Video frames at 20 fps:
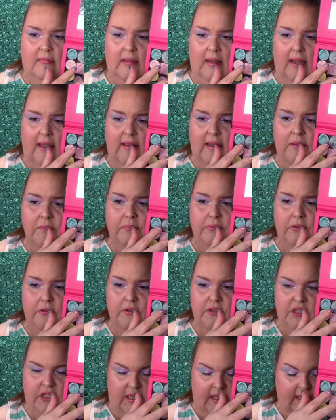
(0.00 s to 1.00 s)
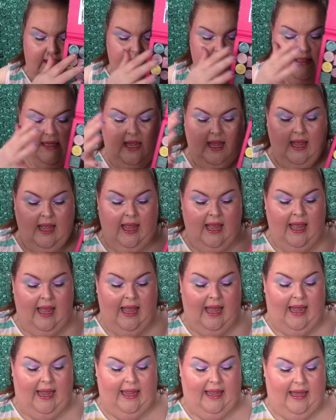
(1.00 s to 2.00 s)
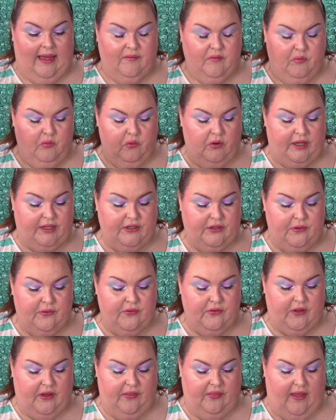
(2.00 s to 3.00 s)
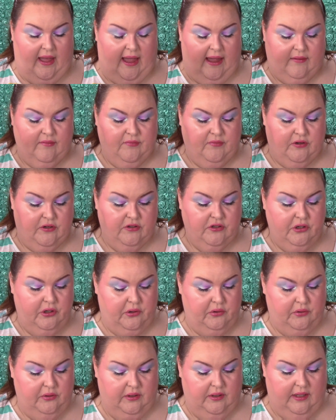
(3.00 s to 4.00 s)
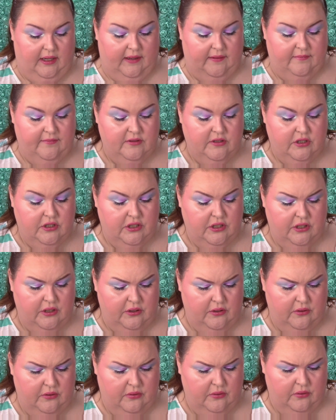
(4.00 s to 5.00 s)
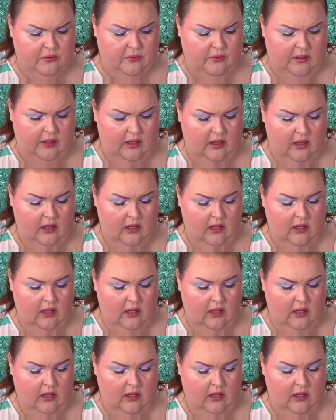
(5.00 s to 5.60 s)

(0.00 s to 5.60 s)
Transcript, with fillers: And then Blue Cheese, I have one use on that for a total of two.